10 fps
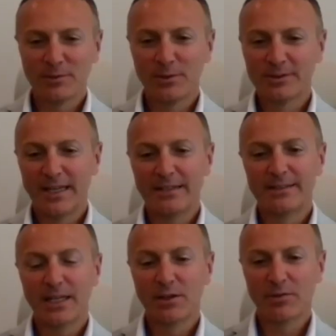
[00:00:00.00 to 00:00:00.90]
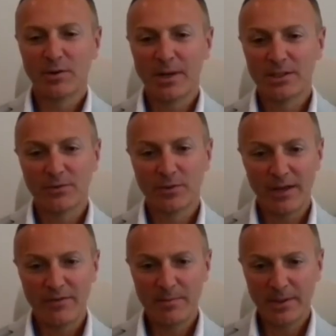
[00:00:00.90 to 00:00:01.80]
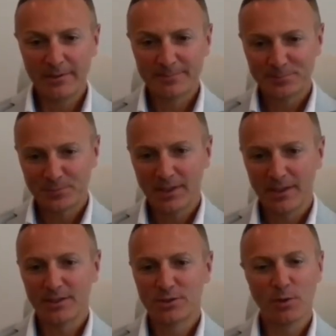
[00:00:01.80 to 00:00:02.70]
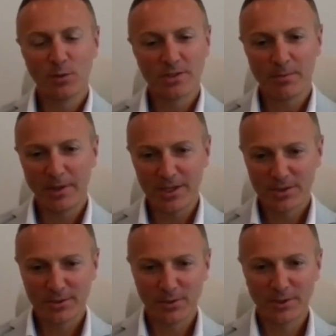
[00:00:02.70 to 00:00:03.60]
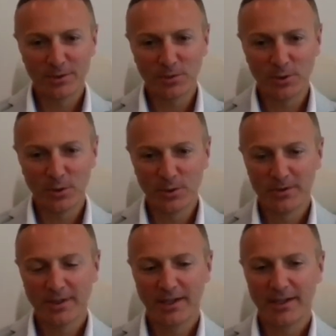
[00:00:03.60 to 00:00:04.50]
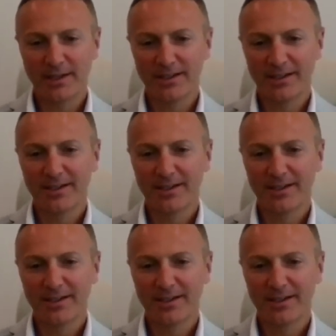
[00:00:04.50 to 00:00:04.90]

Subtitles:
all, Dan, thank you very much for having me. It's always a pleasure talking to you. And